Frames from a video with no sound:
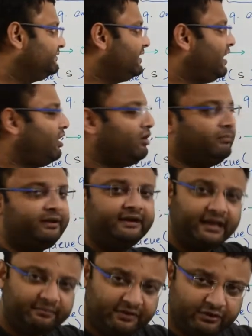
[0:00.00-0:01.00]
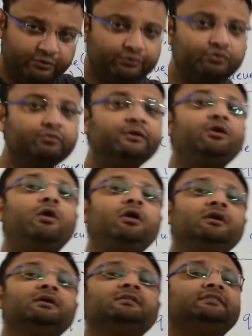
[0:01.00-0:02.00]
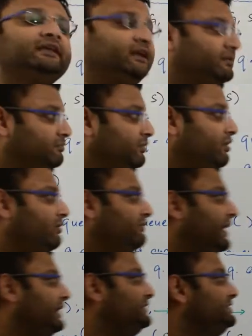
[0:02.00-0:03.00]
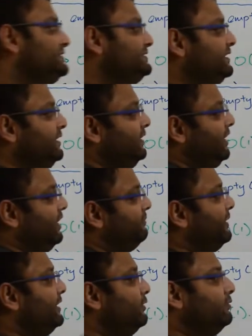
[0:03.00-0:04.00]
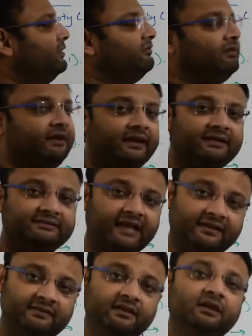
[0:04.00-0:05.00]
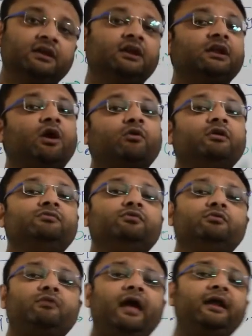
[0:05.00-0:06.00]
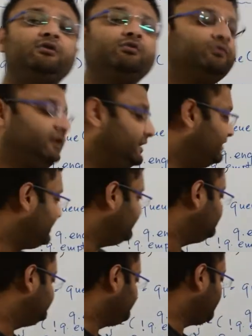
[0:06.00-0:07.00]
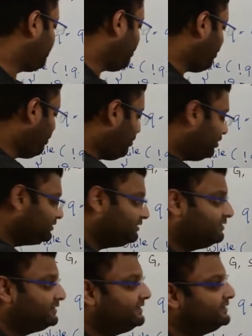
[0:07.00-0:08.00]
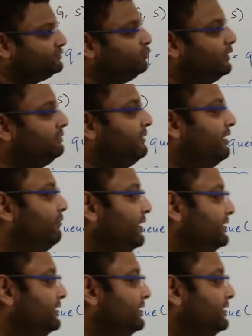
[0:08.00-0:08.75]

how many times it used to be called? The number of edges a particular vertex has. Now, if you try to analyze it for all the vertex one by one,